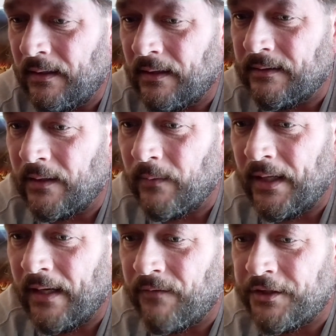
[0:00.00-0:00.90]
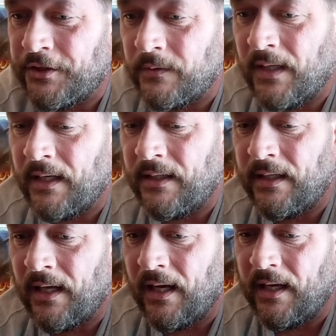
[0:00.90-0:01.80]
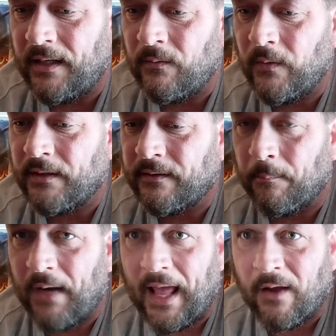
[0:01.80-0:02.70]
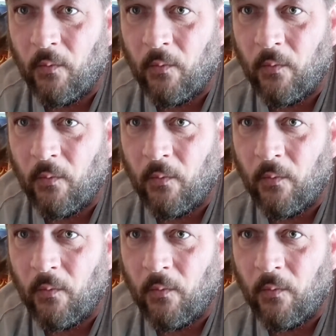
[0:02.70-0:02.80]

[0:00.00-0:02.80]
And then we have issue 99 with the Black